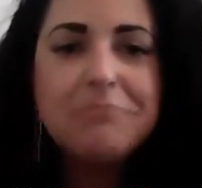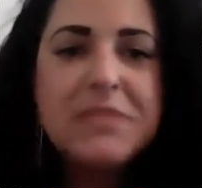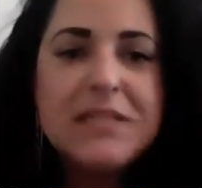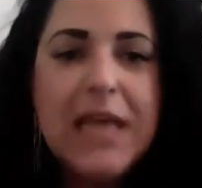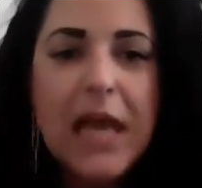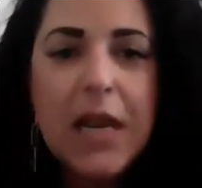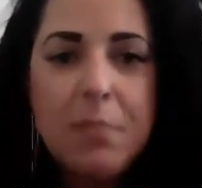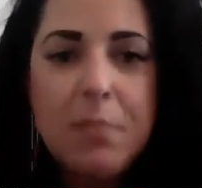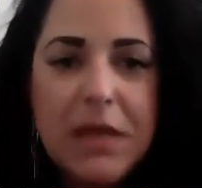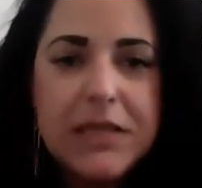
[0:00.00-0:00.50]
It's
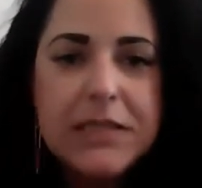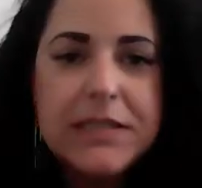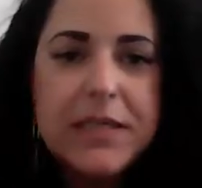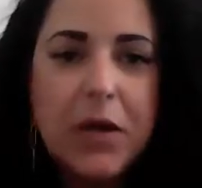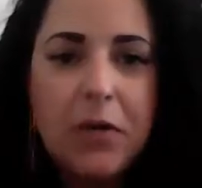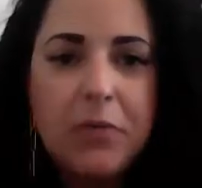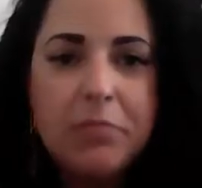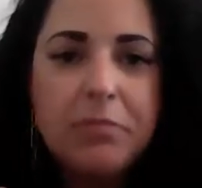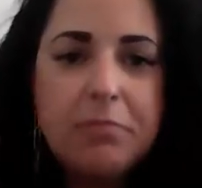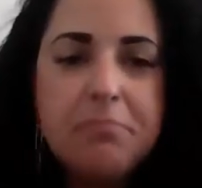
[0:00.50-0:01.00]
not a big
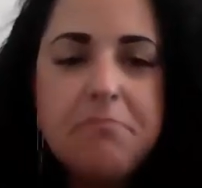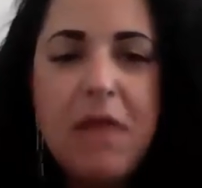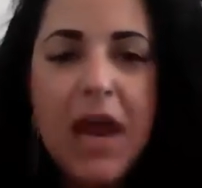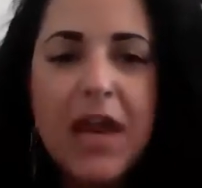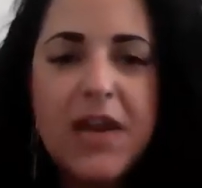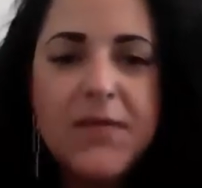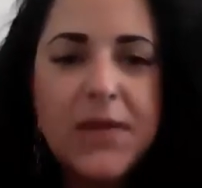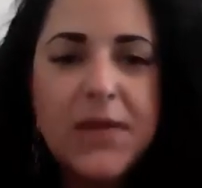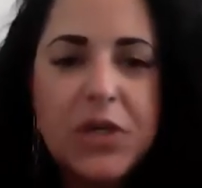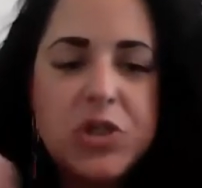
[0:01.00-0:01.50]
deal. I'm
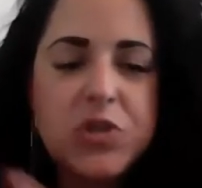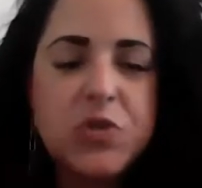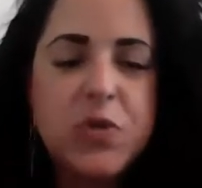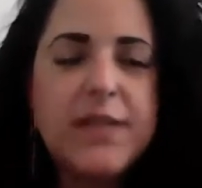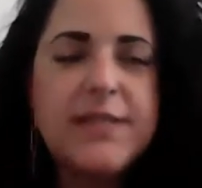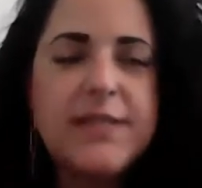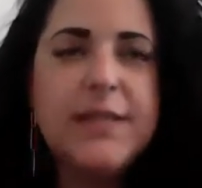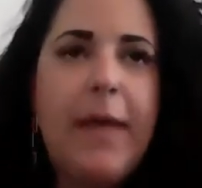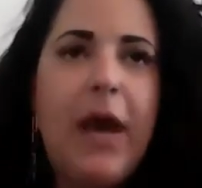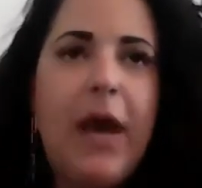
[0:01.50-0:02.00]
not even going to
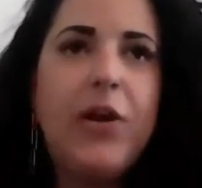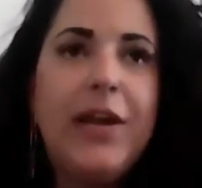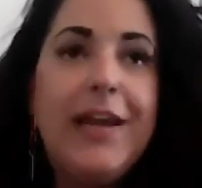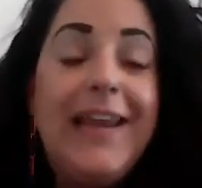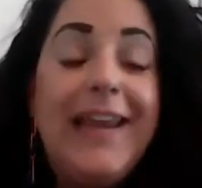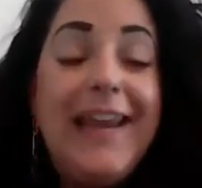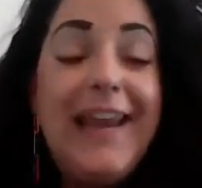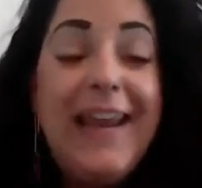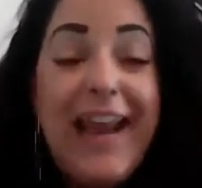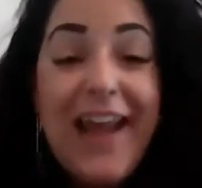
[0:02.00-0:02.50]
stress about it.
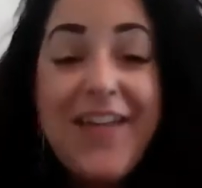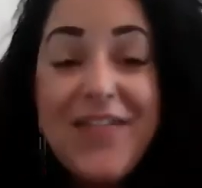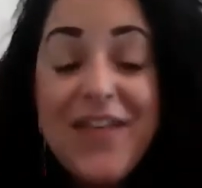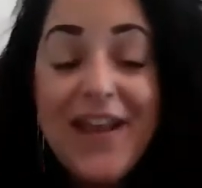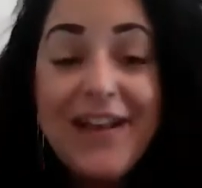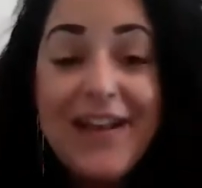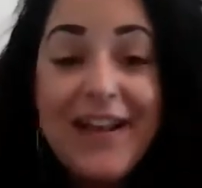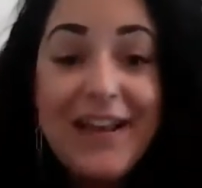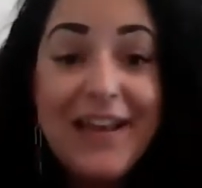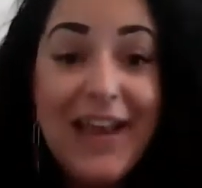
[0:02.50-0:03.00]
And
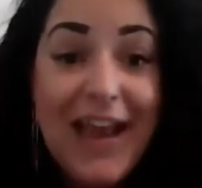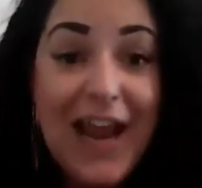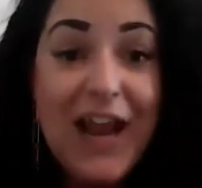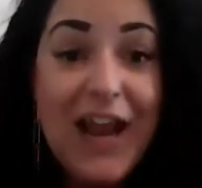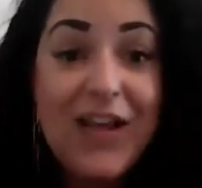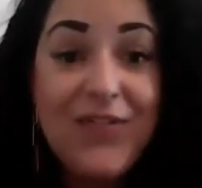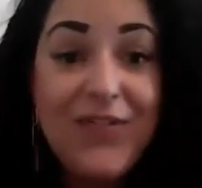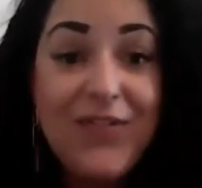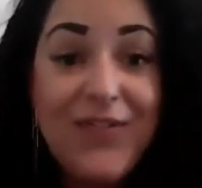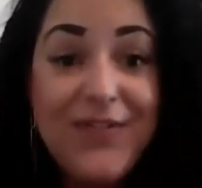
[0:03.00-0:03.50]
then
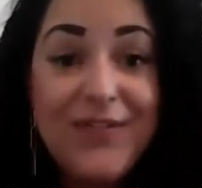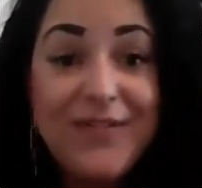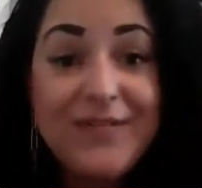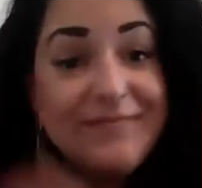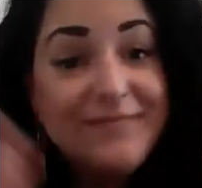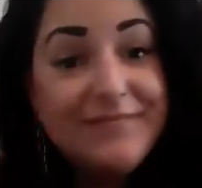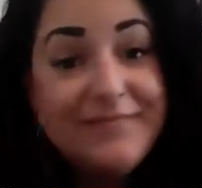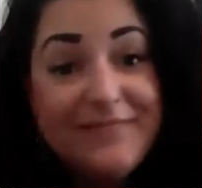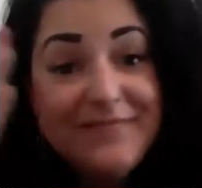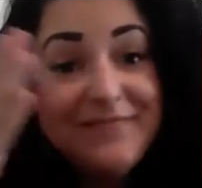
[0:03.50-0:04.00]
life
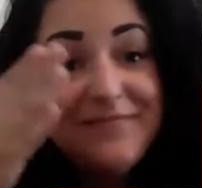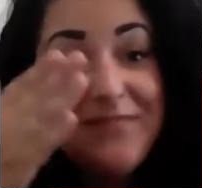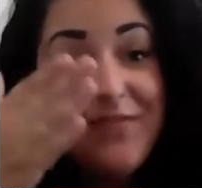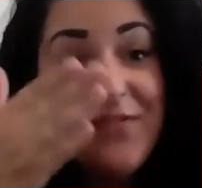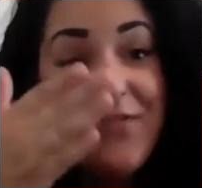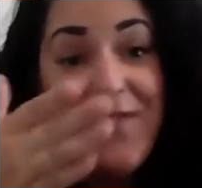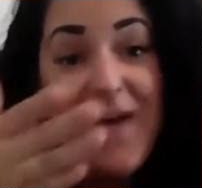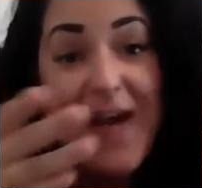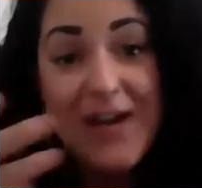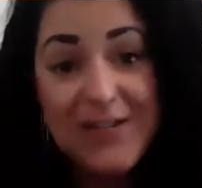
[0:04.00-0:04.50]

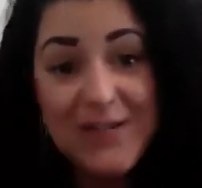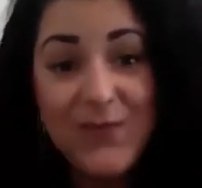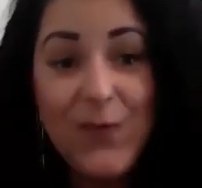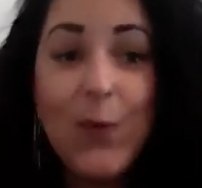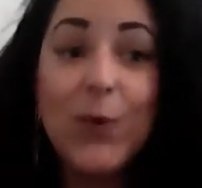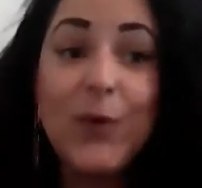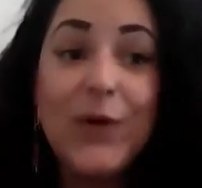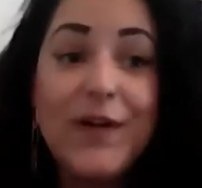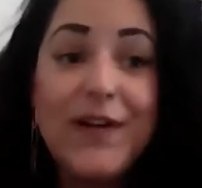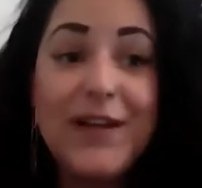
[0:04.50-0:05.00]
fast
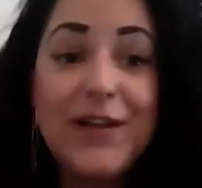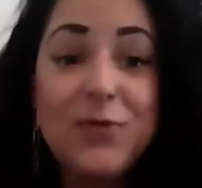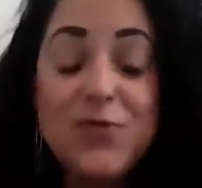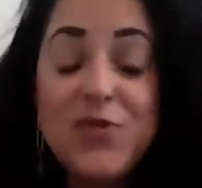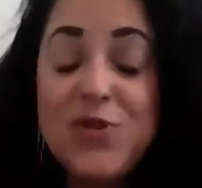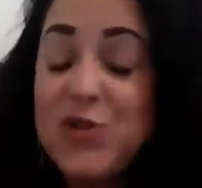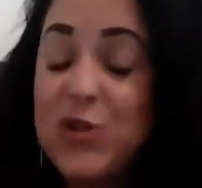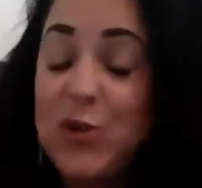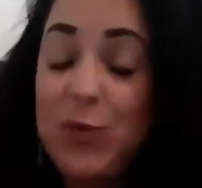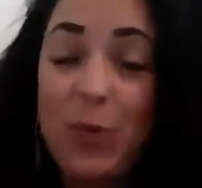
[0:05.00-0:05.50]
forwarded
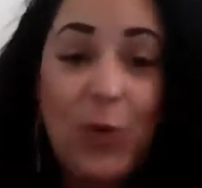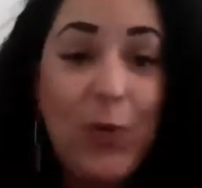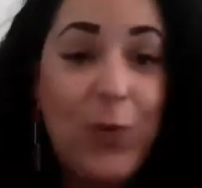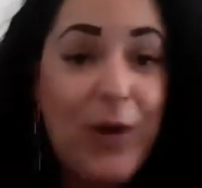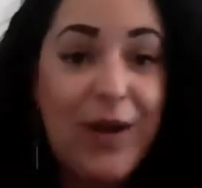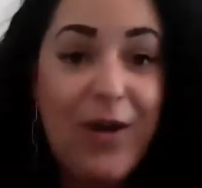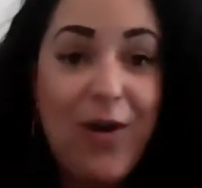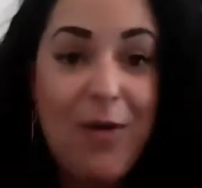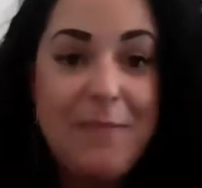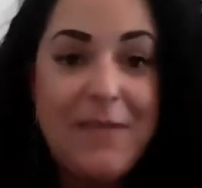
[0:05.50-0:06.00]
super
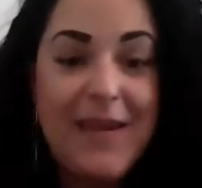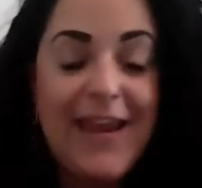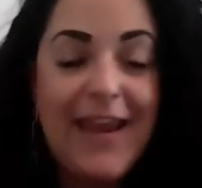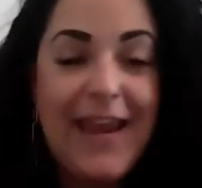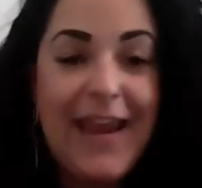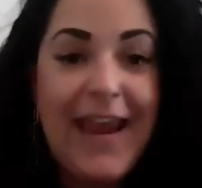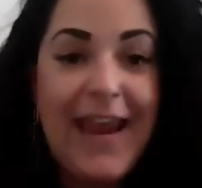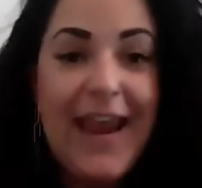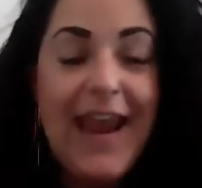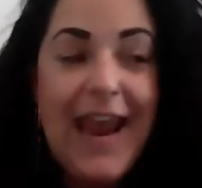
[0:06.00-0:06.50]
quick on
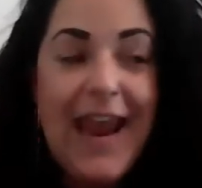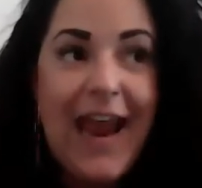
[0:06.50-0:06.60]
me.